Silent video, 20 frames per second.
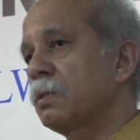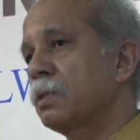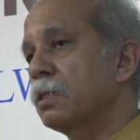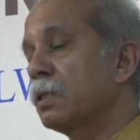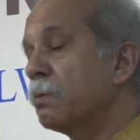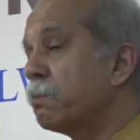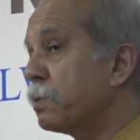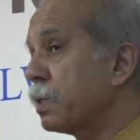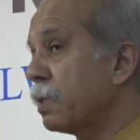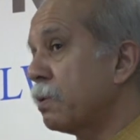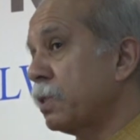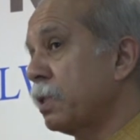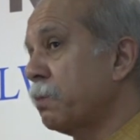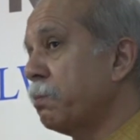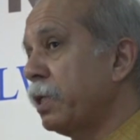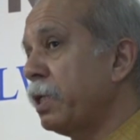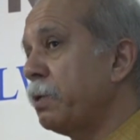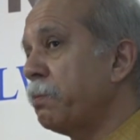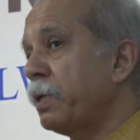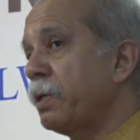
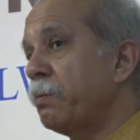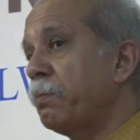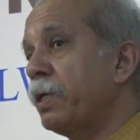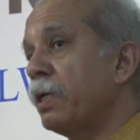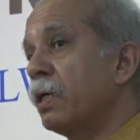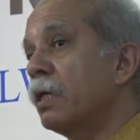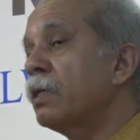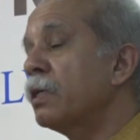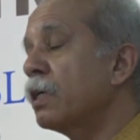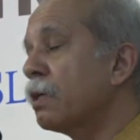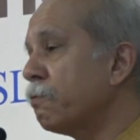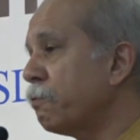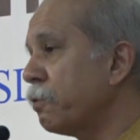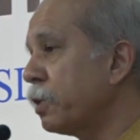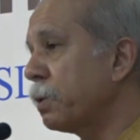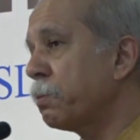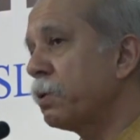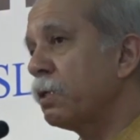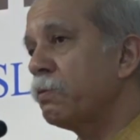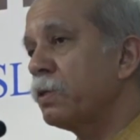Somebody may be
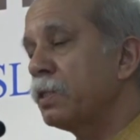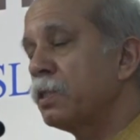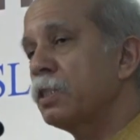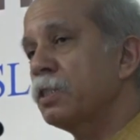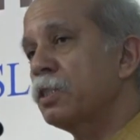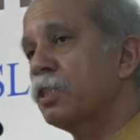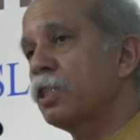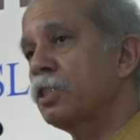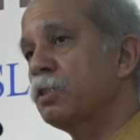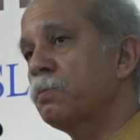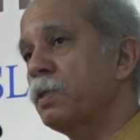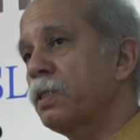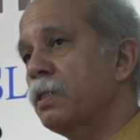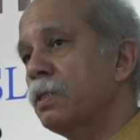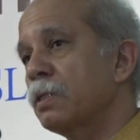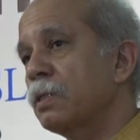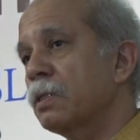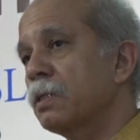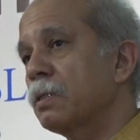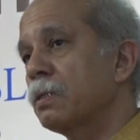uncomfortable with this judgment
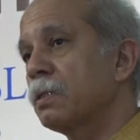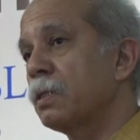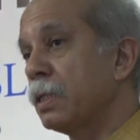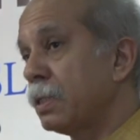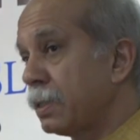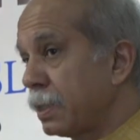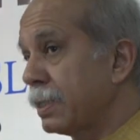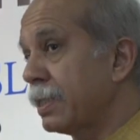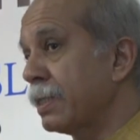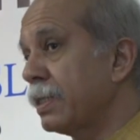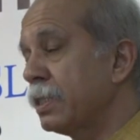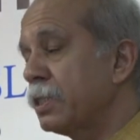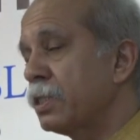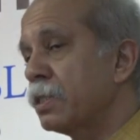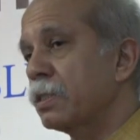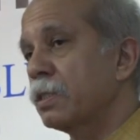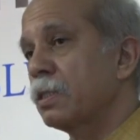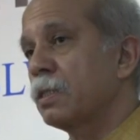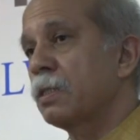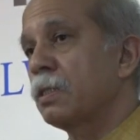in this list.
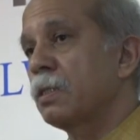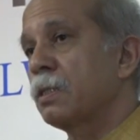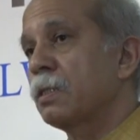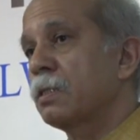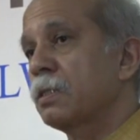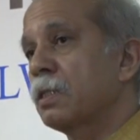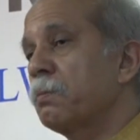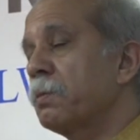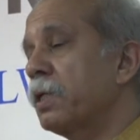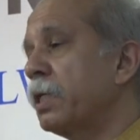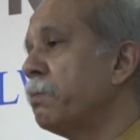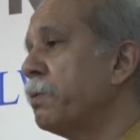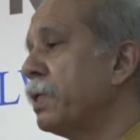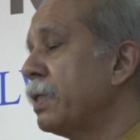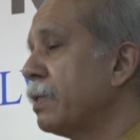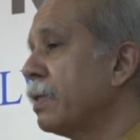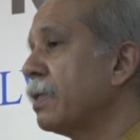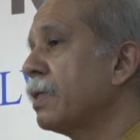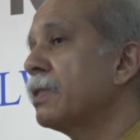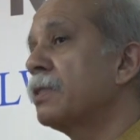Somebody
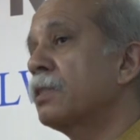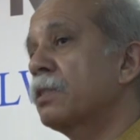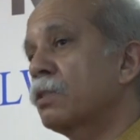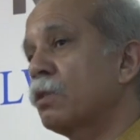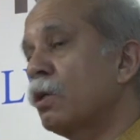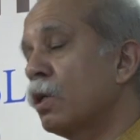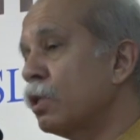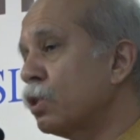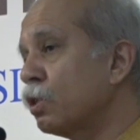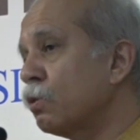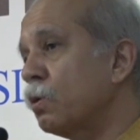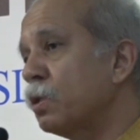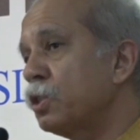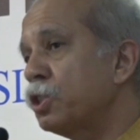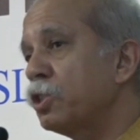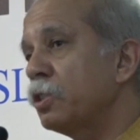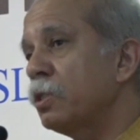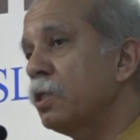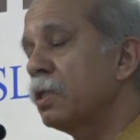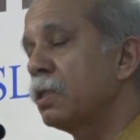may think it's
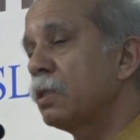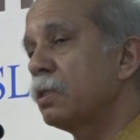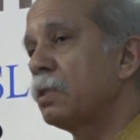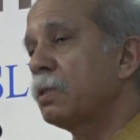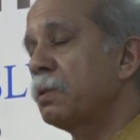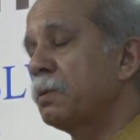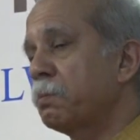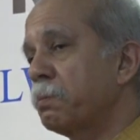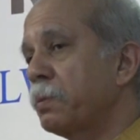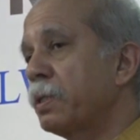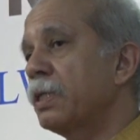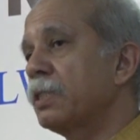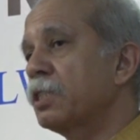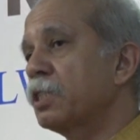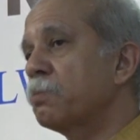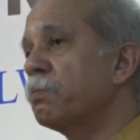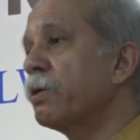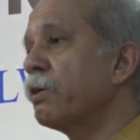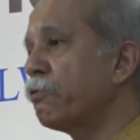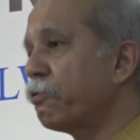controversial, but
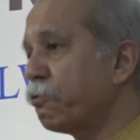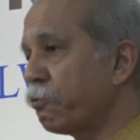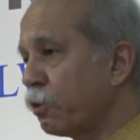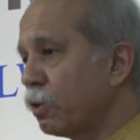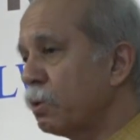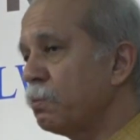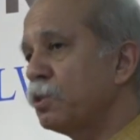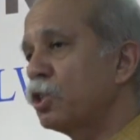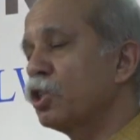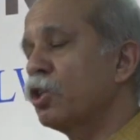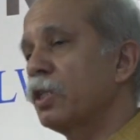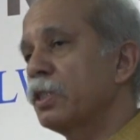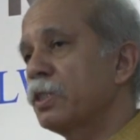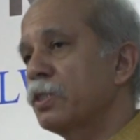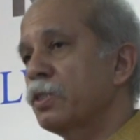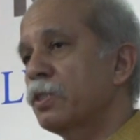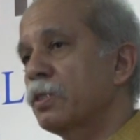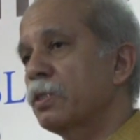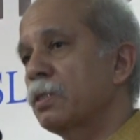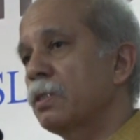it's my firm
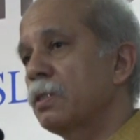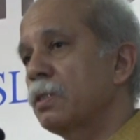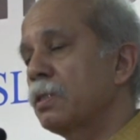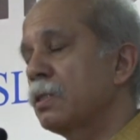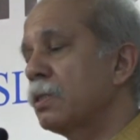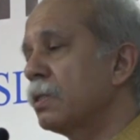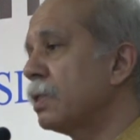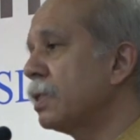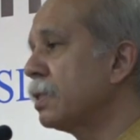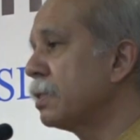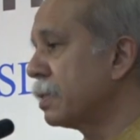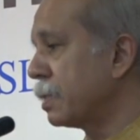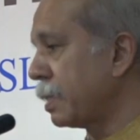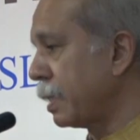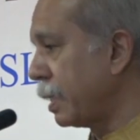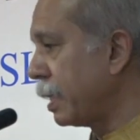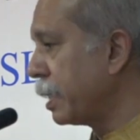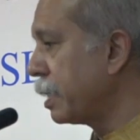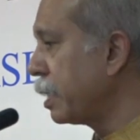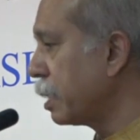choice is
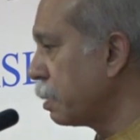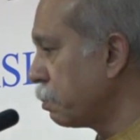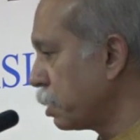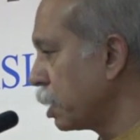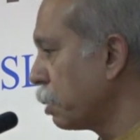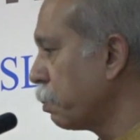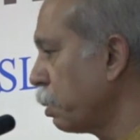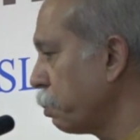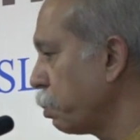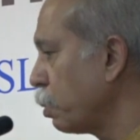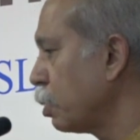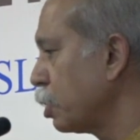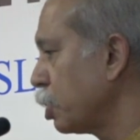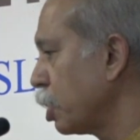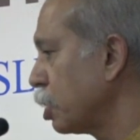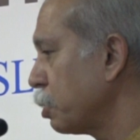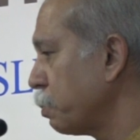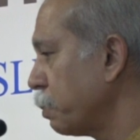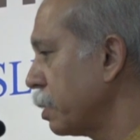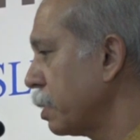ADM Jabalpur
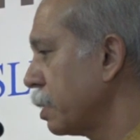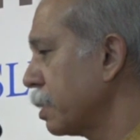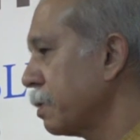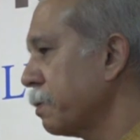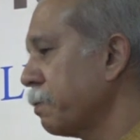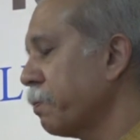judgment.